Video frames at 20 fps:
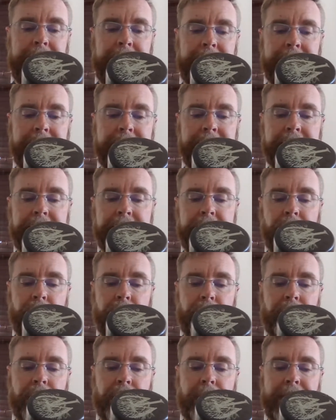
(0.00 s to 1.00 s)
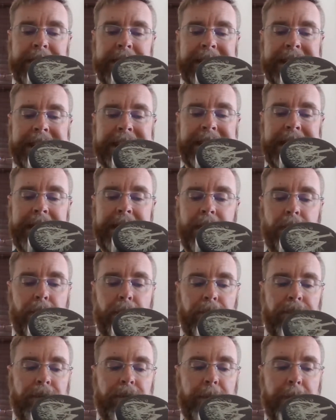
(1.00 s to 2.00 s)
distilled from a single
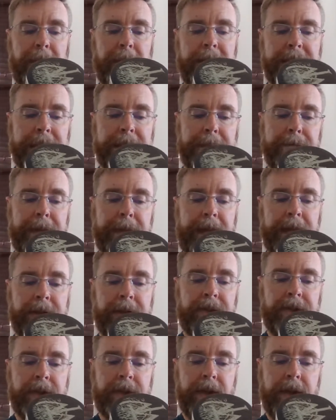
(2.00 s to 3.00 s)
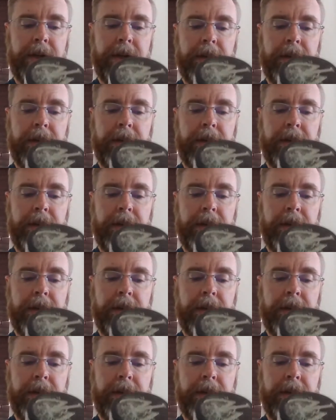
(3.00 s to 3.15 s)
fermented batch